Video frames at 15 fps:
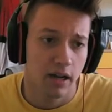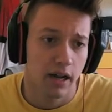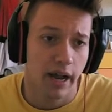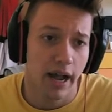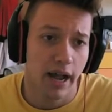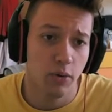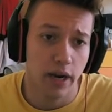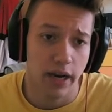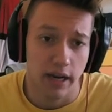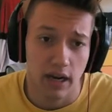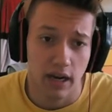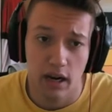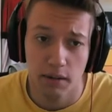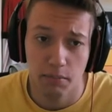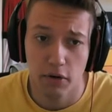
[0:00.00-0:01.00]
Anyway,
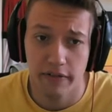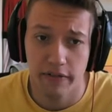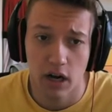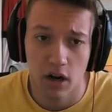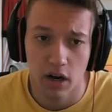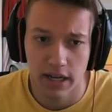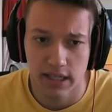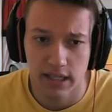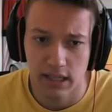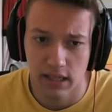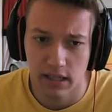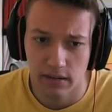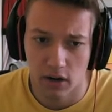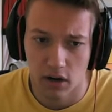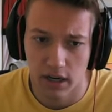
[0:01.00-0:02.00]
moving on, I
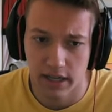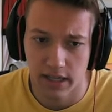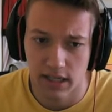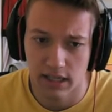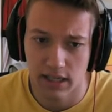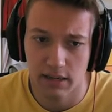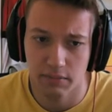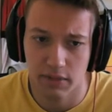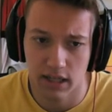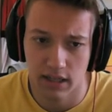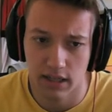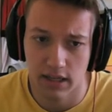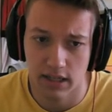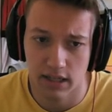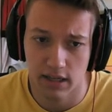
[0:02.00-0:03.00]
see on his team
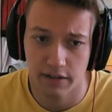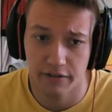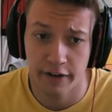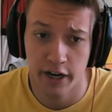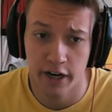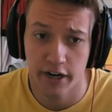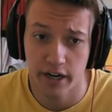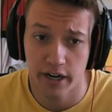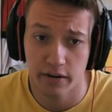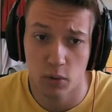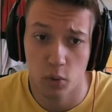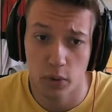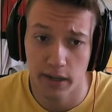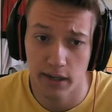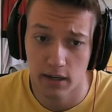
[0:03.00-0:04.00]
that it's very
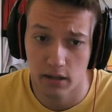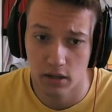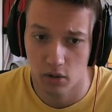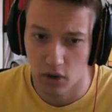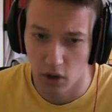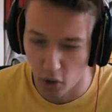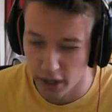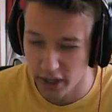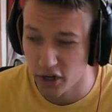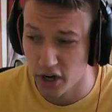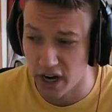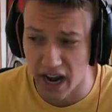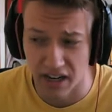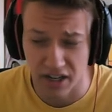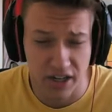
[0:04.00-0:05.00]
weak to Cloyster,
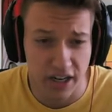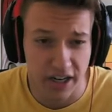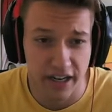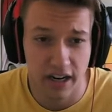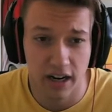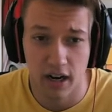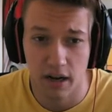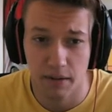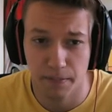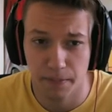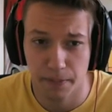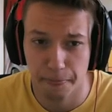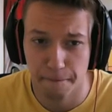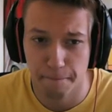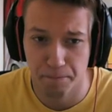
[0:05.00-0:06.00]
actually.
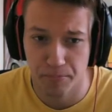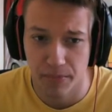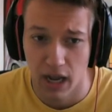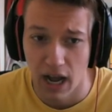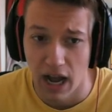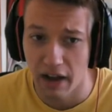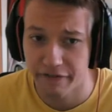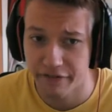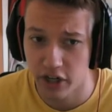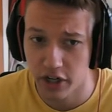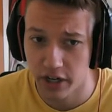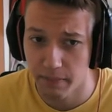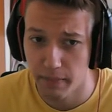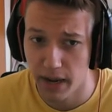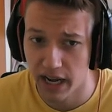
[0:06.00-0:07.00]
After
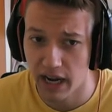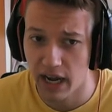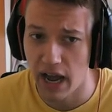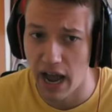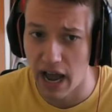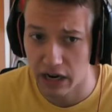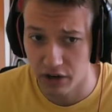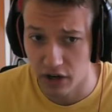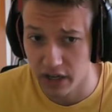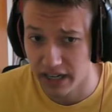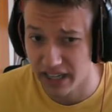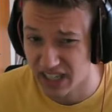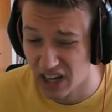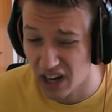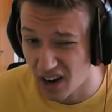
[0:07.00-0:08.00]
the Mega Aggron
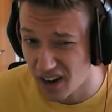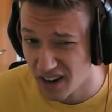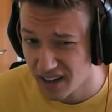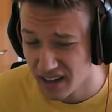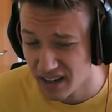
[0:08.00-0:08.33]
is gone,